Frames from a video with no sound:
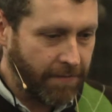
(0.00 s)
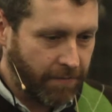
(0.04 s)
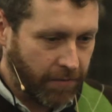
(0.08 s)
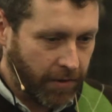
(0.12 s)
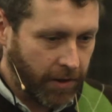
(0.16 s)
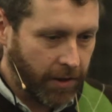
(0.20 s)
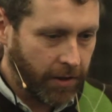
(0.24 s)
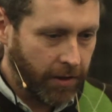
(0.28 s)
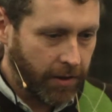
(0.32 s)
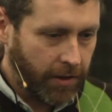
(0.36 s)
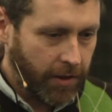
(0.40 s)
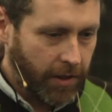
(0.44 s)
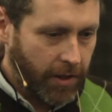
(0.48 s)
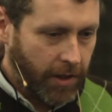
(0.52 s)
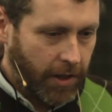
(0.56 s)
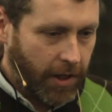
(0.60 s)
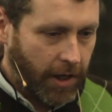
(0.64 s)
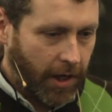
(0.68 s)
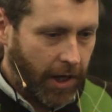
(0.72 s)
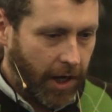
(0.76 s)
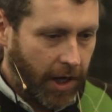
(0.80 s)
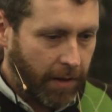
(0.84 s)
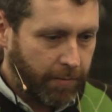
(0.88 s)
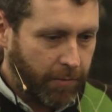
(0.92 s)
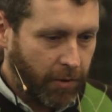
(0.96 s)
ever,
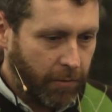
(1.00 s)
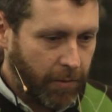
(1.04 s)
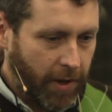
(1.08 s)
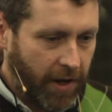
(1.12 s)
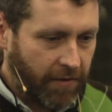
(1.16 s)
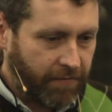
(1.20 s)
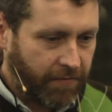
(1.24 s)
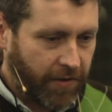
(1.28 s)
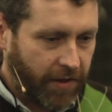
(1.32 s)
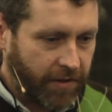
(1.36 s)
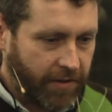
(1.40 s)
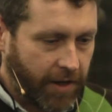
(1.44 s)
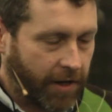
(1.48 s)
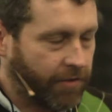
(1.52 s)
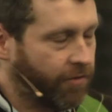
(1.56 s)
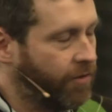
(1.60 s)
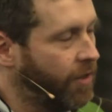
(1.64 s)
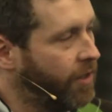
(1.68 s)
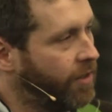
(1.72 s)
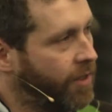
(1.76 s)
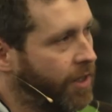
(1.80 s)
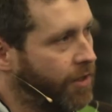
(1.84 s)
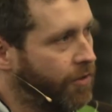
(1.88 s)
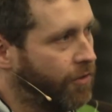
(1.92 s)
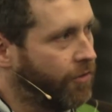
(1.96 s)
but we have
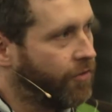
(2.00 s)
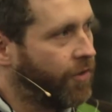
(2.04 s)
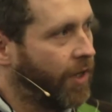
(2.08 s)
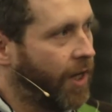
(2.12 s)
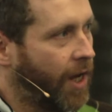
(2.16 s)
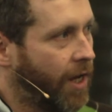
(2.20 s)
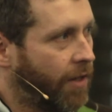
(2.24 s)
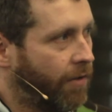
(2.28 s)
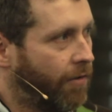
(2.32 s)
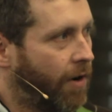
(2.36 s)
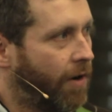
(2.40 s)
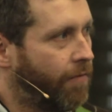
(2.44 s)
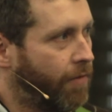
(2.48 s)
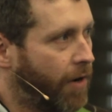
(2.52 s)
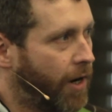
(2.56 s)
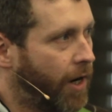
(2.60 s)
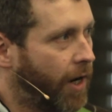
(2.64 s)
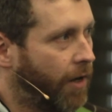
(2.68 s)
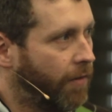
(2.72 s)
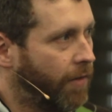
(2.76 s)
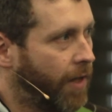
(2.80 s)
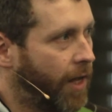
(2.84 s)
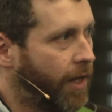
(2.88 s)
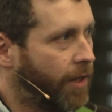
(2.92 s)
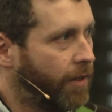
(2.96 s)
fantastic dinners together every
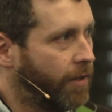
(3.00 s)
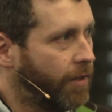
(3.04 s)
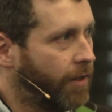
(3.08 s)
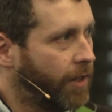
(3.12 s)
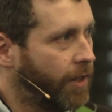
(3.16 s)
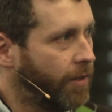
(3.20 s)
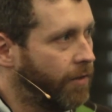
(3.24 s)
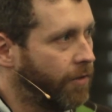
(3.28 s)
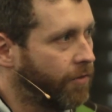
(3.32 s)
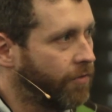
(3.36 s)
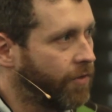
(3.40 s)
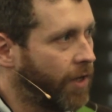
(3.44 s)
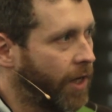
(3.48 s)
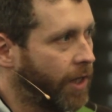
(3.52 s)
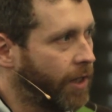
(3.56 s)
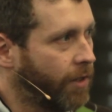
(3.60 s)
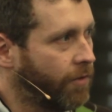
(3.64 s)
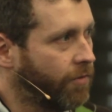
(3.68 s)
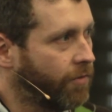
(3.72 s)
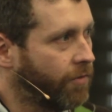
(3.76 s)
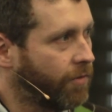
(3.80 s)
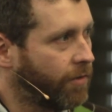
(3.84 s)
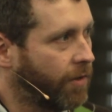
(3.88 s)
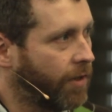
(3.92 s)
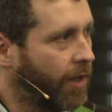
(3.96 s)
now and then in the
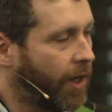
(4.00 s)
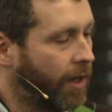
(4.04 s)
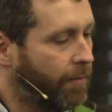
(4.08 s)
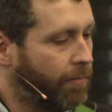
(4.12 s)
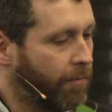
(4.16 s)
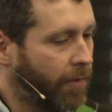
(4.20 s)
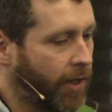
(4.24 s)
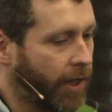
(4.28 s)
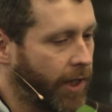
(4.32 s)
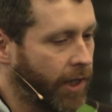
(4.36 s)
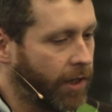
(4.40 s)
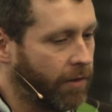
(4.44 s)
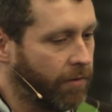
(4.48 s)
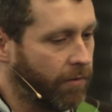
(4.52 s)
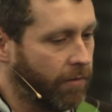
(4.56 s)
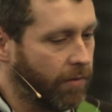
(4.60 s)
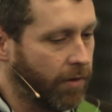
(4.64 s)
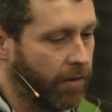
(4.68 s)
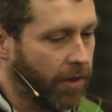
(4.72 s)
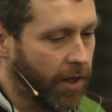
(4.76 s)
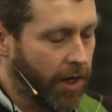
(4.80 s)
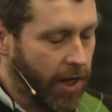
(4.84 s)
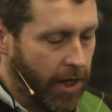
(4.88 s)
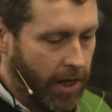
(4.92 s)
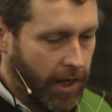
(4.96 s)
States.
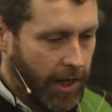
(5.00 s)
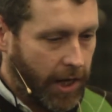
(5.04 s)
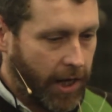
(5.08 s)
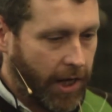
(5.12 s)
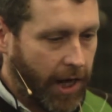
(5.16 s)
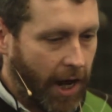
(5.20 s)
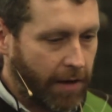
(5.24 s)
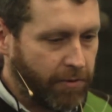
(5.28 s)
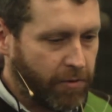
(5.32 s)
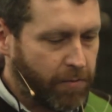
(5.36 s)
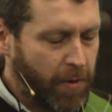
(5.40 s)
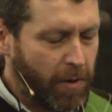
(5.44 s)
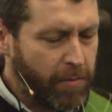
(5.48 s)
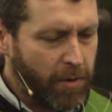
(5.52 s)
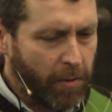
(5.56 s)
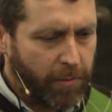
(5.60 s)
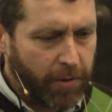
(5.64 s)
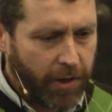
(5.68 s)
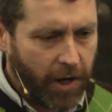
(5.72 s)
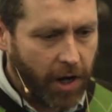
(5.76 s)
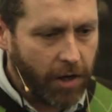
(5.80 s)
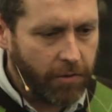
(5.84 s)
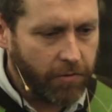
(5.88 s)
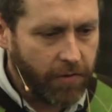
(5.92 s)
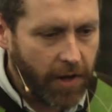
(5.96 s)
He came to pick me up
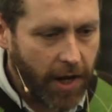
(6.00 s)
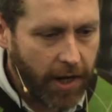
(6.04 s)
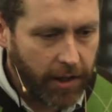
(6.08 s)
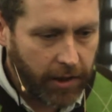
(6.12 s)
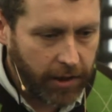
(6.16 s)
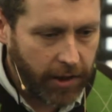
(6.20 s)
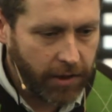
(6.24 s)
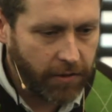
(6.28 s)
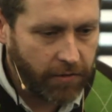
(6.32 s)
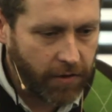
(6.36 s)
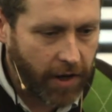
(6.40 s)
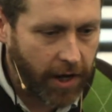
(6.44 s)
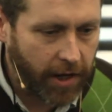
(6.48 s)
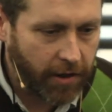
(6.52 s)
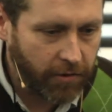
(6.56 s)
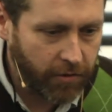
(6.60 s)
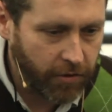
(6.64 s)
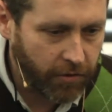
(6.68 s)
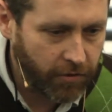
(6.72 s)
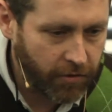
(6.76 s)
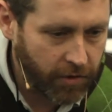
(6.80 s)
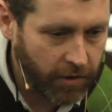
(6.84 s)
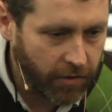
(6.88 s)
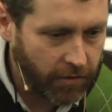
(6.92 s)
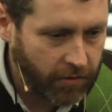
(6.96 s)
at a hotel in
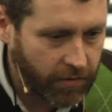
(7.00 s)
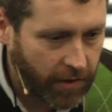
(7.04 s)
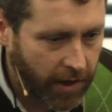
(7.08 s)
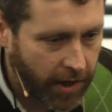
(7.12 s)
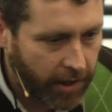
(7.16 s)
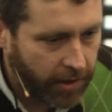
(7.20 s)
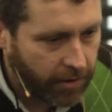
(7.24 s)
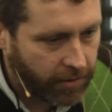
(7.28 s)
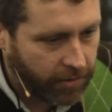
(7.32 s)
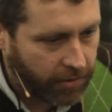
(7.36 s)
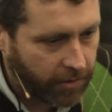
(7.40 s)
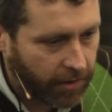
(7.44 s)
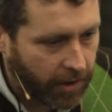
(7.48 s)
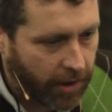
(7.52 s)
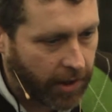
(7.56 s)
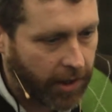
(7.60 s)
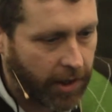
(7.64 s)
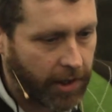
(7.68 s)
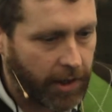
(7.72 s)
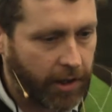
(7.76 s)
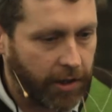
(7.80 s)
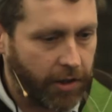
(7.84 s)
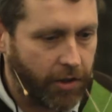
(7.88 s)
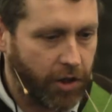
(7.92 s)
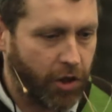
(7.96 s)
Texas and said,
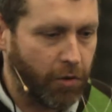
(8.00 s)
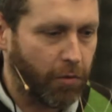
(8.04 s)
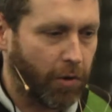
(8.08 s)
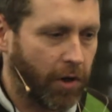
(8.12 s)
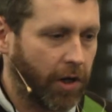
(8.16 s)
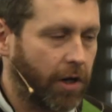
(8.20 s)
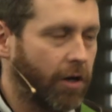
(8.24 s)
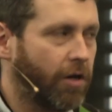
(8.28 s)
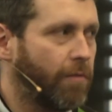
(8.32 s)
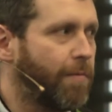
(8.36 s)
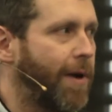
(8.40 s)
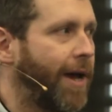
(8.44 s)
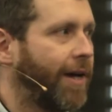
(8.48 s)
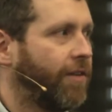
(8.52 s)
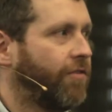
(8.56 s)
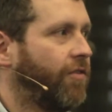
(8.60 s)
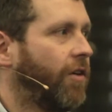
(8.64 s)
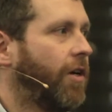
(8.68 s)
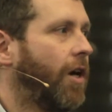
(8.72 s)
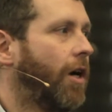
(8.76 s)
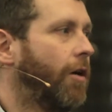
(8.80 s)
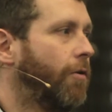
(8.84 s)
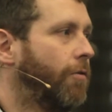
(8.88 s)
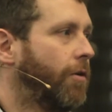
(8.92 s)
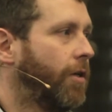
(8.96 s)
do you want to go to
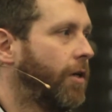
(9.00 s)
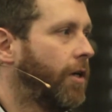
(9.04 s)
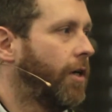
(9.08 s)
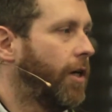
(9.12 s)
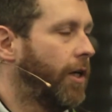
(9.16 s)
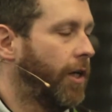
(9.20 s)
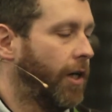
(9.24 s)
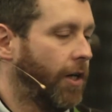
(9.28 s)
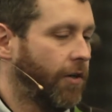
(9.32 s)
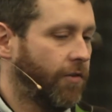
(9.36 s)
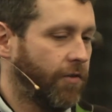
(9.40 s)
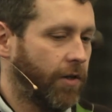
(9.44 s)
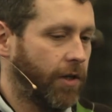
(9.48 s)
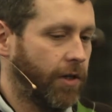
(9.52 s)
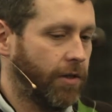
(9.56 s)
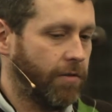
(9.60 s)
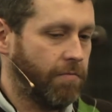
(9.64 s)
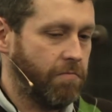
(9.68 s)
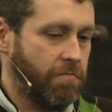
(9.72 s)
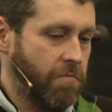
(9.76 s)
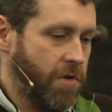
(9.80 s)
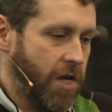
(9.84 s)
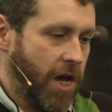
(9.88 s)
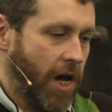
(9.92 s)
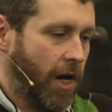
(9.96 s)
Mexico? And I said,
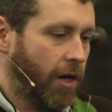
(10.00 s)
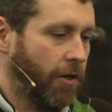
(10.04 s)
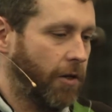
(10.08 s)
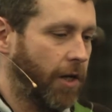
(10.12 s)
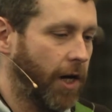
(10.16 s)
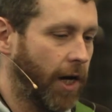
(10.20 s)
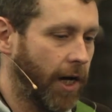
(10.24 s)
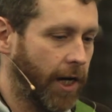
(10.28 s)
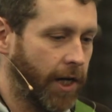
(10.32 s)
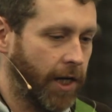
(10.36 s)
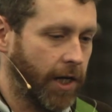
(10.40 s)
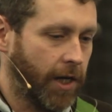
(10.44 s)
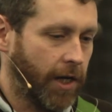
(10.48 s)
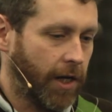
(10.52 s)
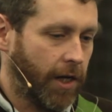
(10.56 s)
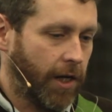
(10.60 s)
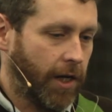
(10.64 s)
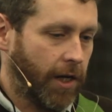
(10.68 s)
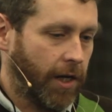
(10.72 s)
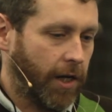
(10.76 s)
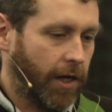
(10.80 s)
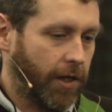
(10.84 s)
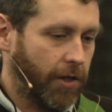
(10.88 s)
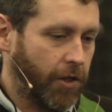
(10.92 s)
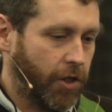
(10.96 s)
yeah, okay,
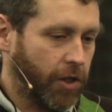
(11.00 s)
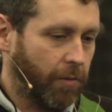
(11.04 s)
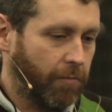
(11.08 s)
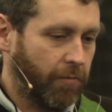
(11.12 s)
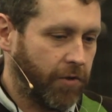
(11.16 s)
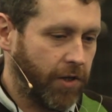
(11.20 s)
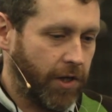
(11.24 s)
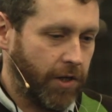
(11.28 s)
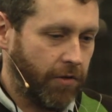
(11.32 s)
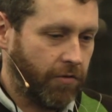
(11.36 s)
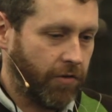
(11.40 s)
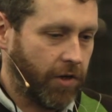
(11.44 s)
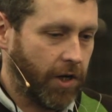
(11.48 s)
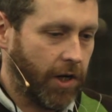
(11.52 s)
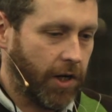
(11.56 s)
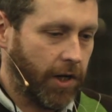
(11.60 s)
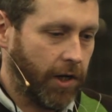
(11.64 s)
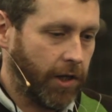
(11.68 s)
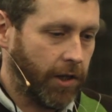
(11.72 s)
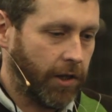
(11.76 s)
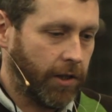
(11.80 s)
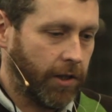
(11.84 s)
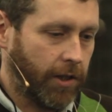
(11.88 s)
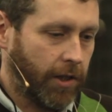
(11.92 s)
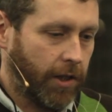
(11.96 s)
and jumped in his
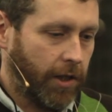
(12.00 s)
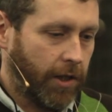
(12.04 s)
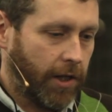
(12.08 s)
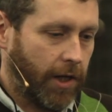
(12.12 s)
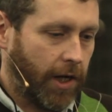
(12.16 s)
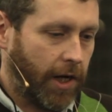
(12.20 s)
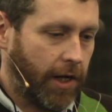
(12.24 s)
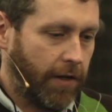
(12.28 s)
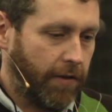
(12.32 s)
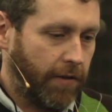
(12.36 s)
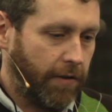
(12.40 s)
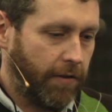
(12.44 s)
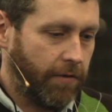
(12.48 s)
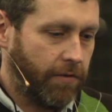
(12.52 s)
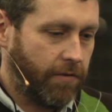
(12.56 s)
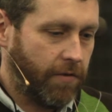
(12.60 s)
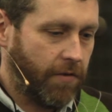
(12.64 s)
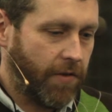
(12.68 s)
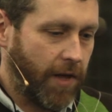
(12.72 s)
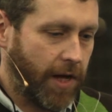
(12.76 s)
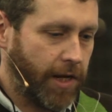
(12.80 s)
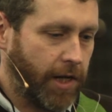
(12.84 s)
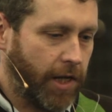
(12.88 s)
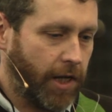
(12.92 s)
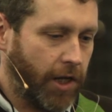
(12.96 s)
car. And
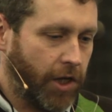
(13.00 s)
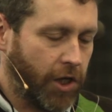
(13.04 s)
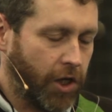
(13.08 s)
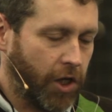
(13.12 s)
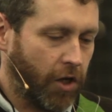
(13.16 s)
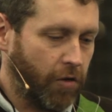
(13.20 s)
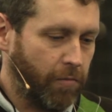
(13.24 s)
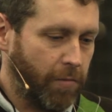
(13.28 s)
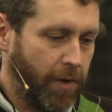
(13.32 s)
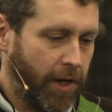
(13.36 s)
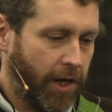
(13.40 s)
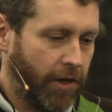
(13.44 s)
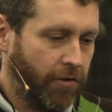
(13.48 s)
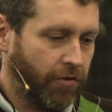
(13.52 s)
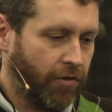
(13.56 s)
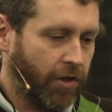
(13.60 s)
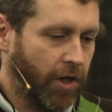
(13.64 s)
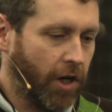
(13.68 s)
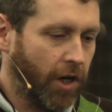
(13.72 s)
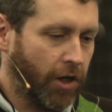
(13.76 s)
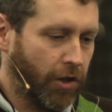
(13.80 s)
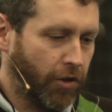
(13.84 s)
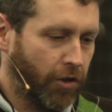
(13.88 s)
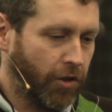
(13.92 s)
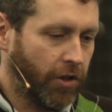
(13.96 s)
then he showed me his
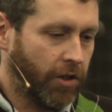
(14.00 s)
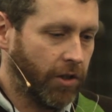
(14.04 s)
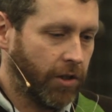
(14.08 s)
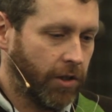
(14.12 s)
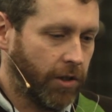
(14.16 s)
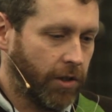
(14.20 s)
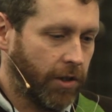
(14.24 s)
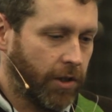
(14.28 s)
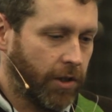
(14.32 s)
gun.